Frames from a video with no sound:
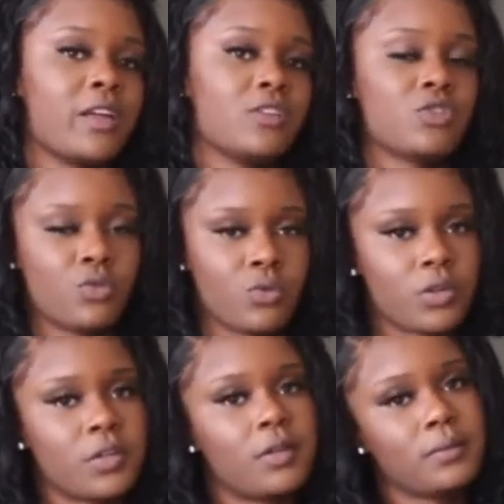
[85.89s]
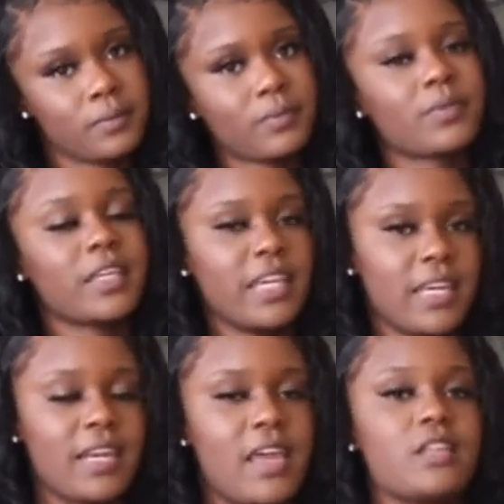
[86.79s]
You want to get an
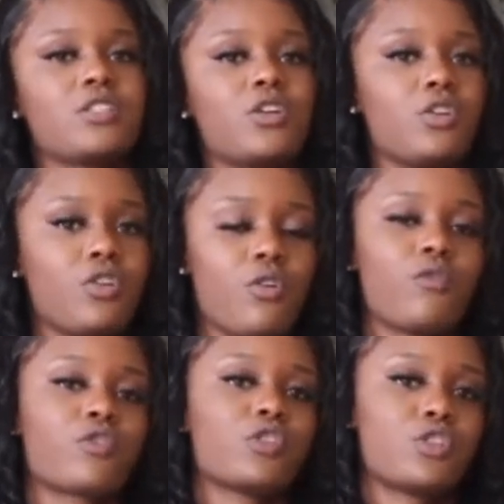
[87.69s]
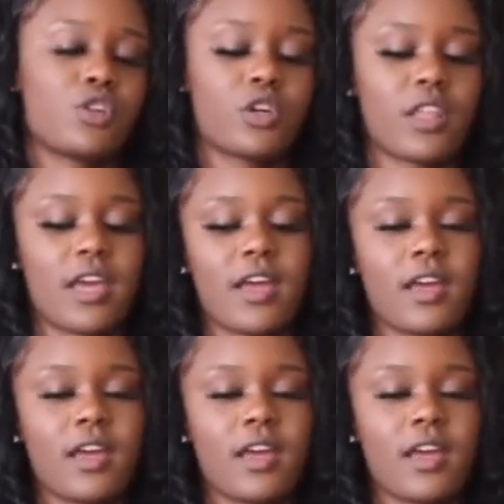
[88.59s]
A so you know for sure that